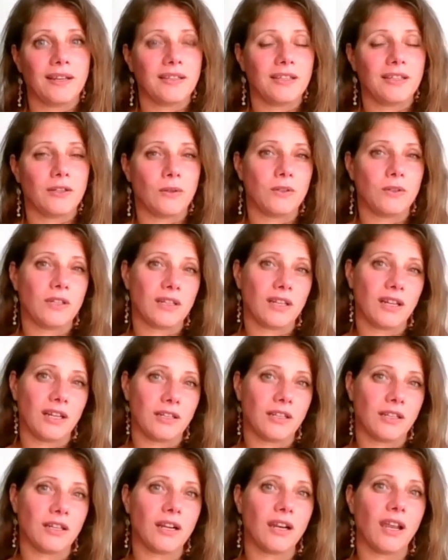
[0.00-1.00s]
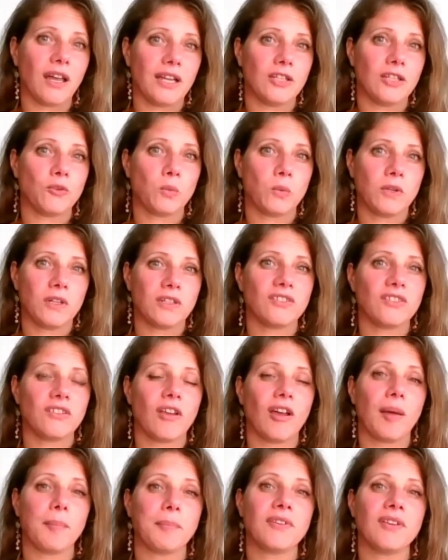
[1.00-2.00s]
you know, the kind of the client work
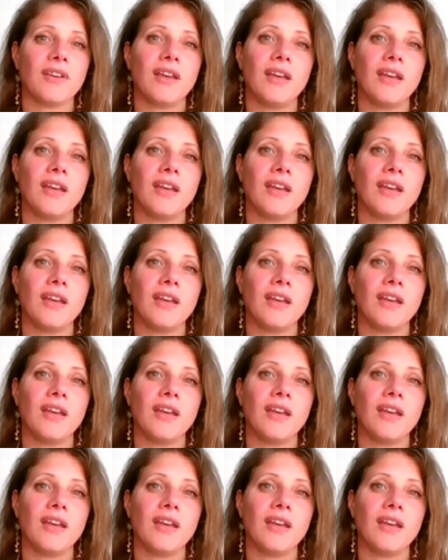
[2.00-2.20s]
stopped,